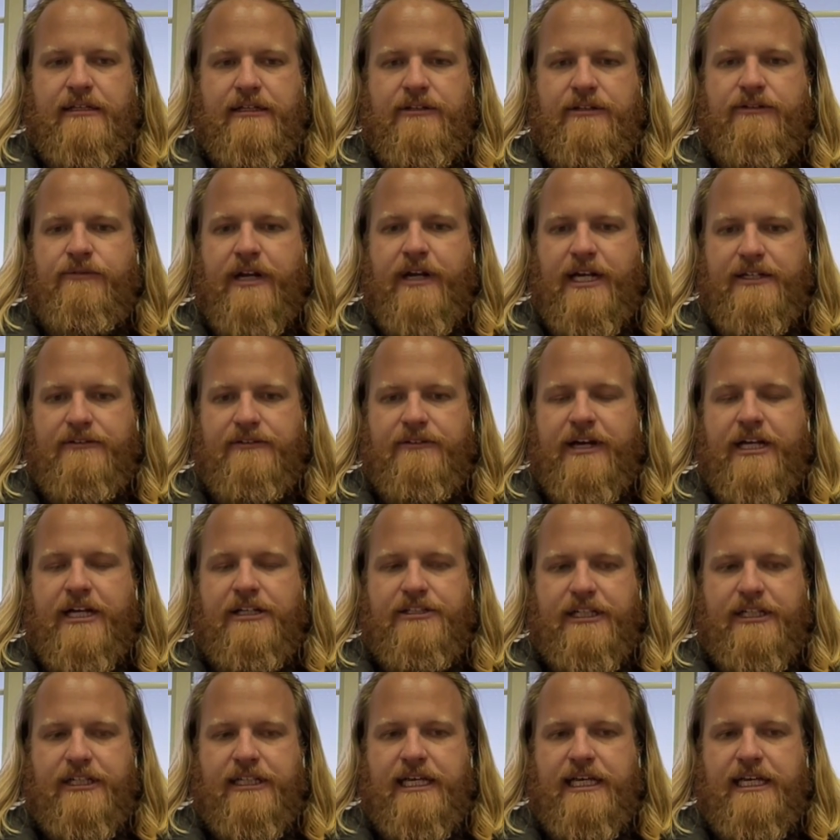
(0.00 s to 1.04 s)
the right
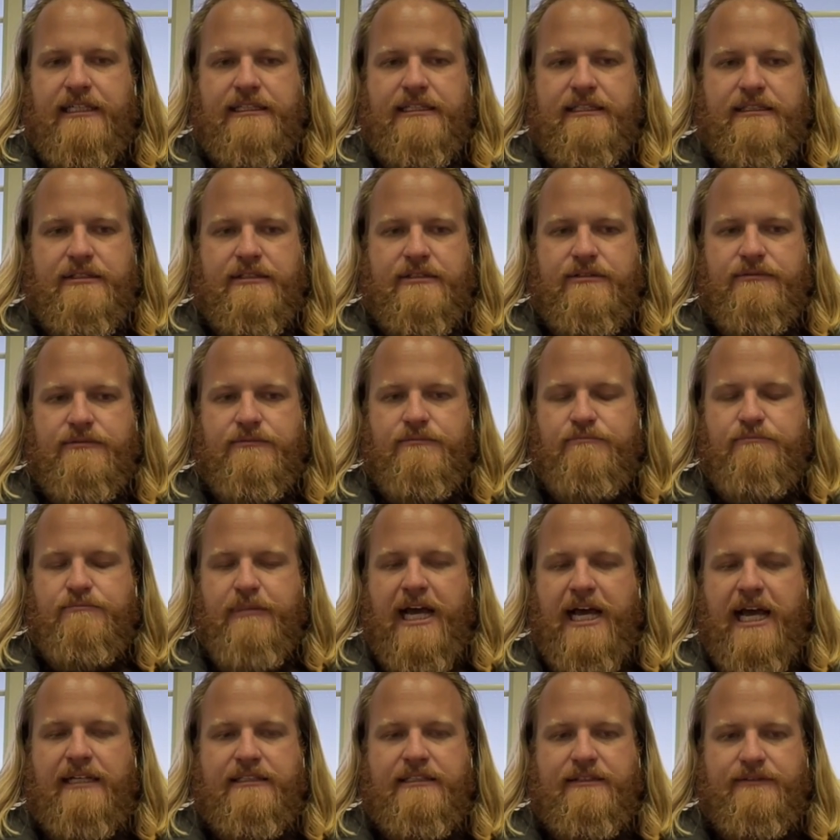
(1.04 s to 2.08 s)
direction. That's
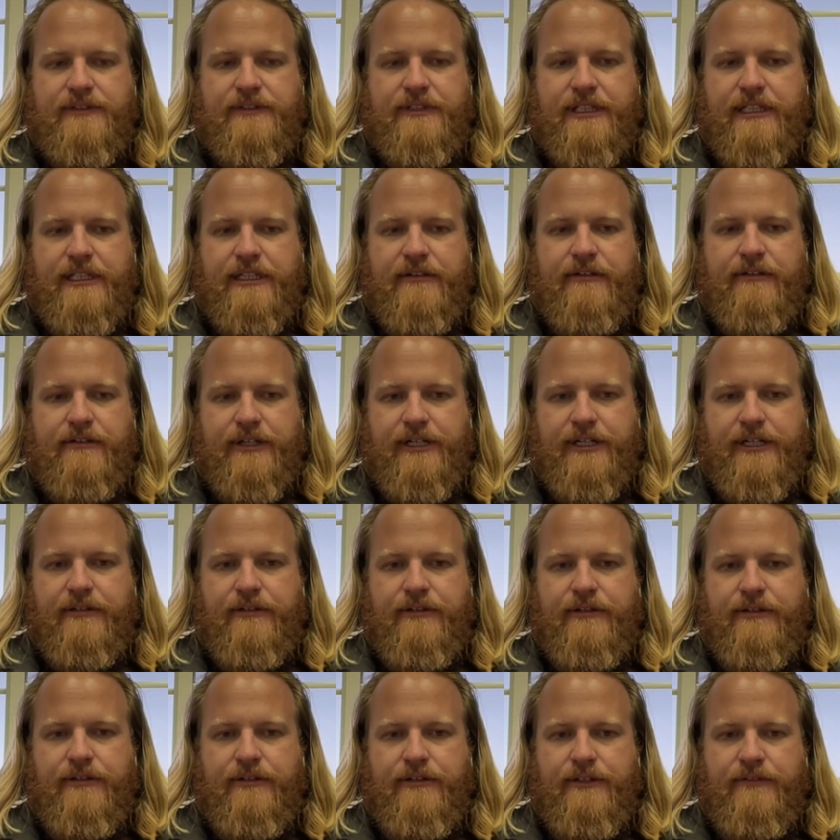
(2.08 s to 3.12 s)
massively
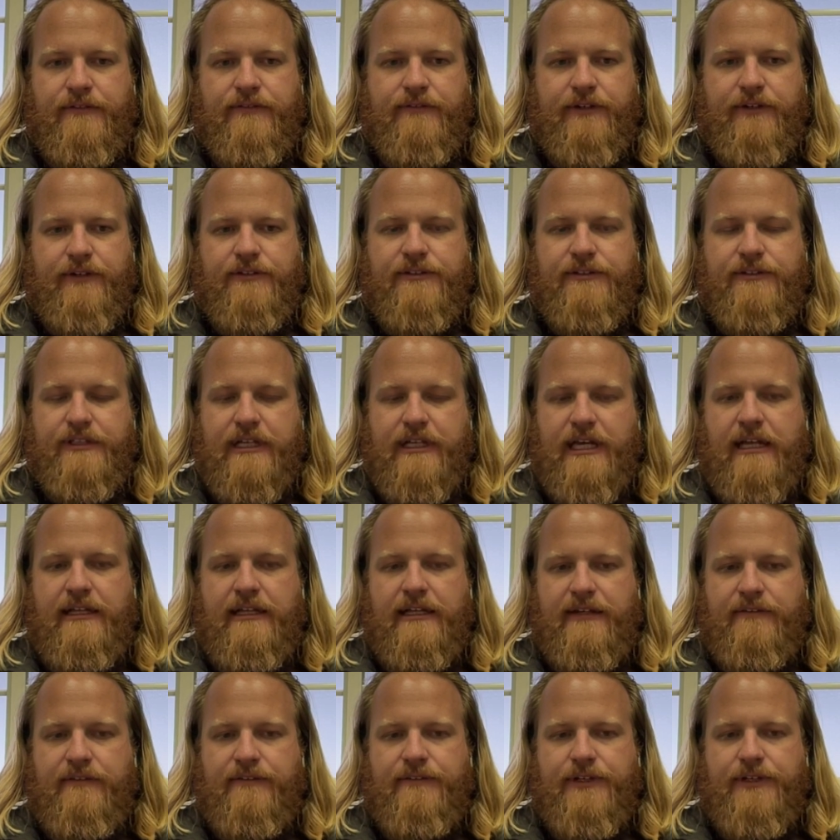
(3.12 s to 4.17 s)
critical in the first, I
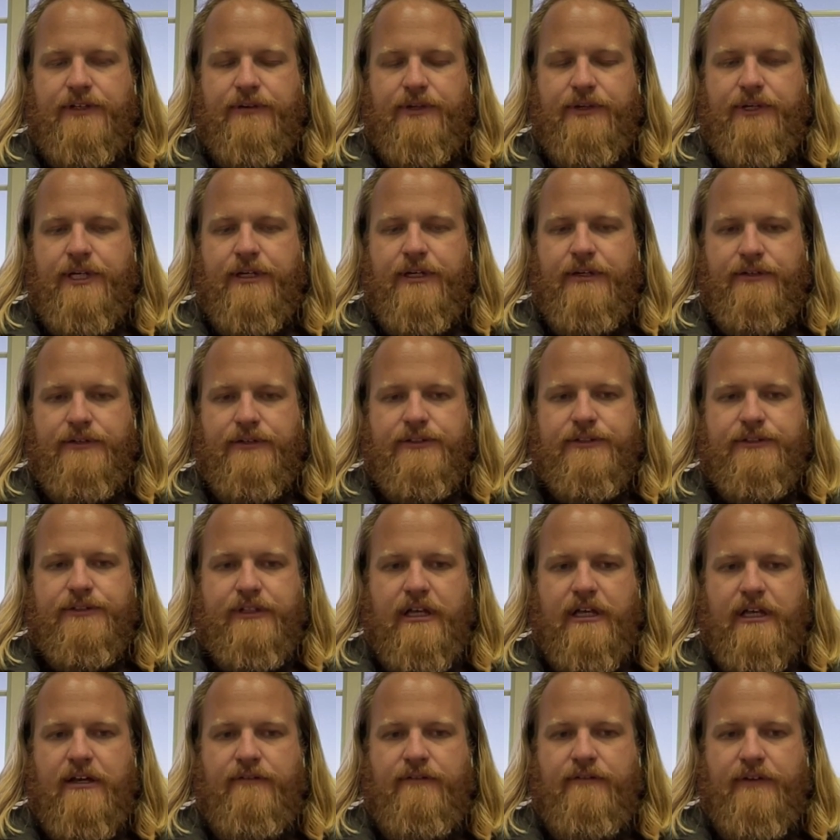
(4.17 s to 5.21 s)
think, few years
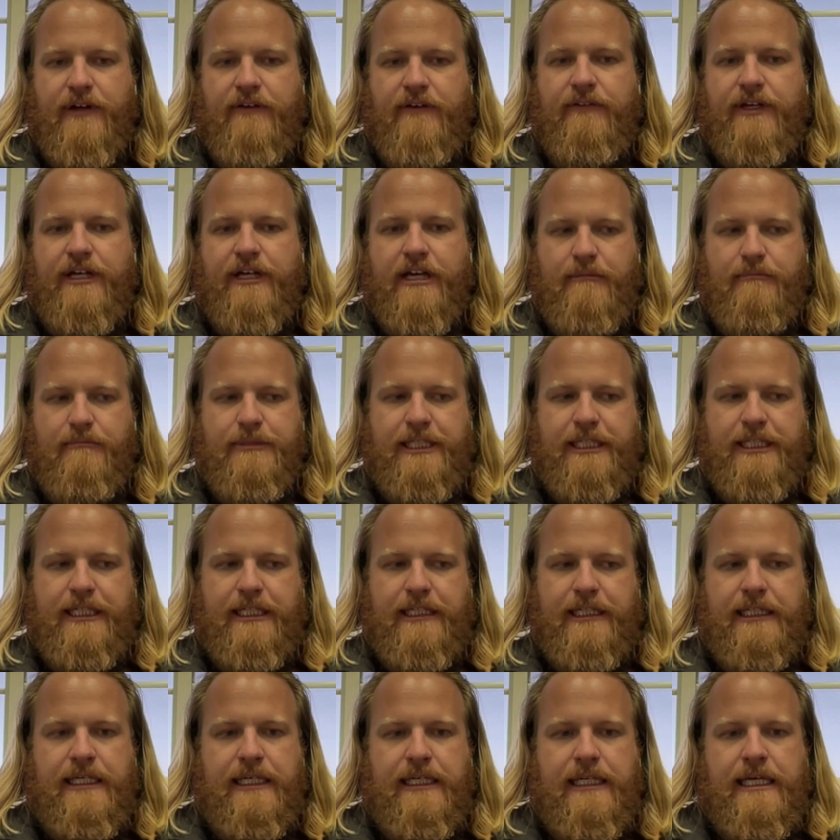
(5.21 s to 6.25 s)
of a company.